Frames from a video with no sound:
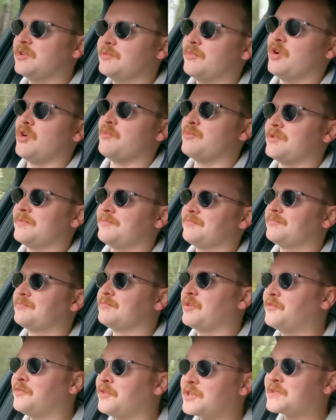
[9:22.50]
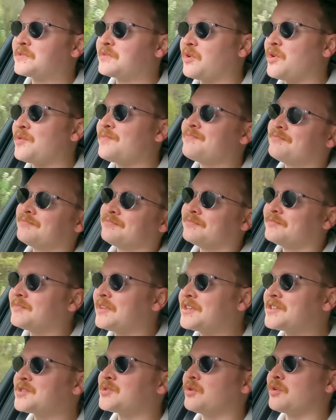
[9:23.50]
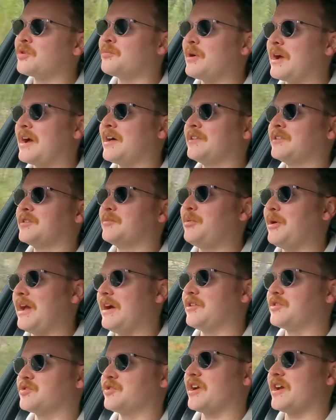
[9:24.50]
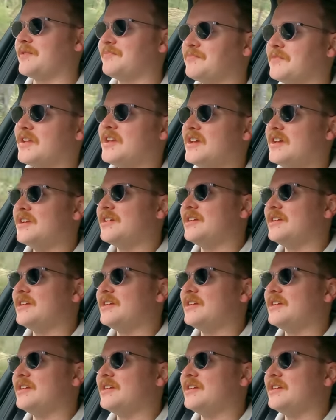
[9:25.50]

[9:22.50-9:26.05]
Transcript: to in a moment. But first of all, let's talk about the powertrain.